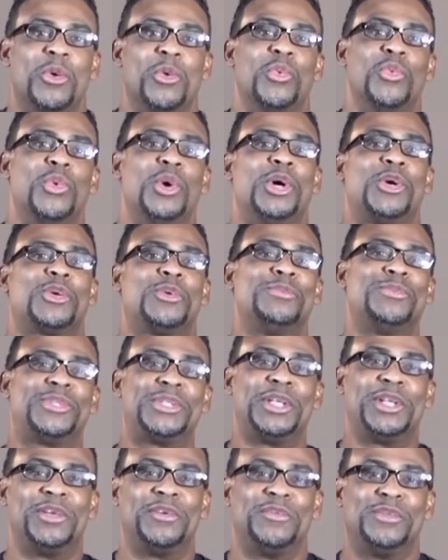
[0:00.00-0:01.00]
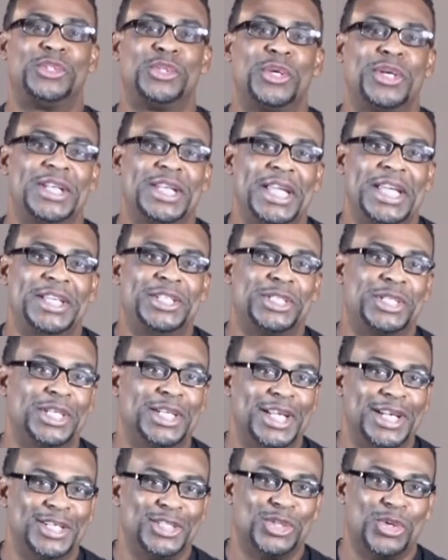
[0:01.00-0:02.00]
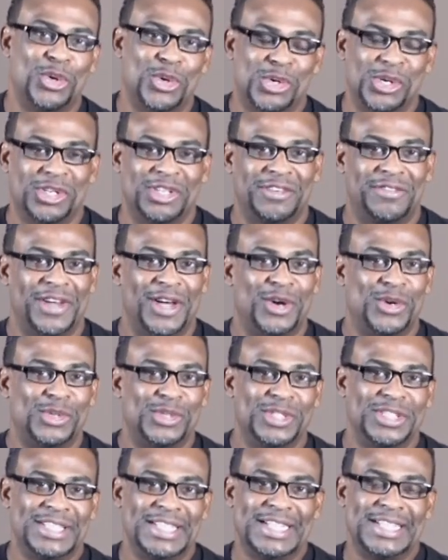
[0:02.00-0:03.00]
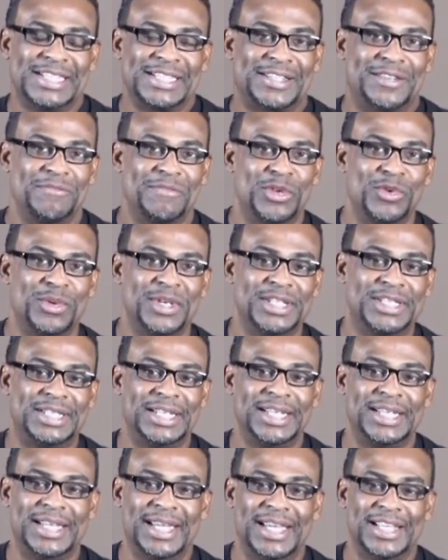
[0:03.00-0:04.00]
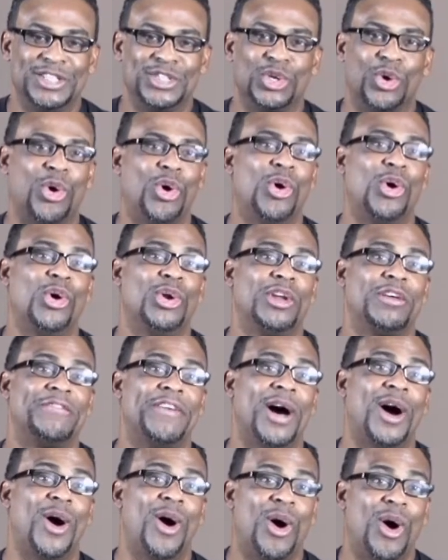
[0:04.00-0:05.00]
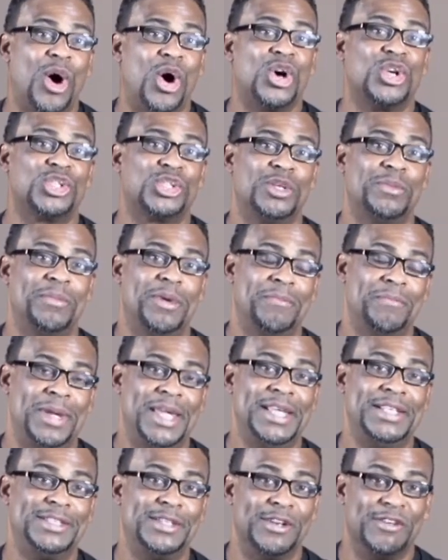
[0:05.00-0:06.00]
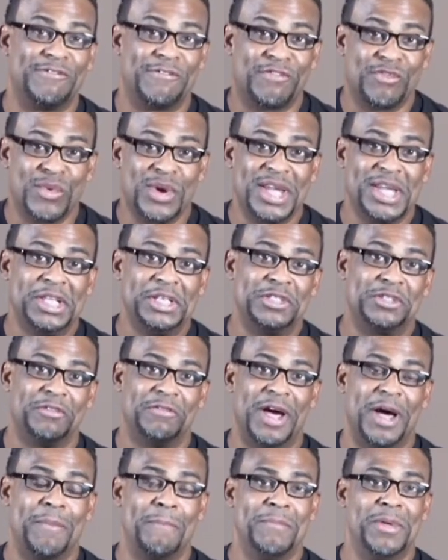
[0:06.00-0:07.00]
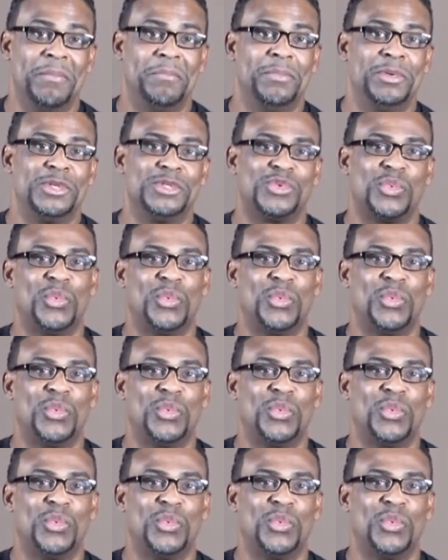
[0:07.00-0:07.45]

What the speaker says: Welcome, City of Joy Nation, and to all of our online community and to all of our awesome, amazing friends, of our members.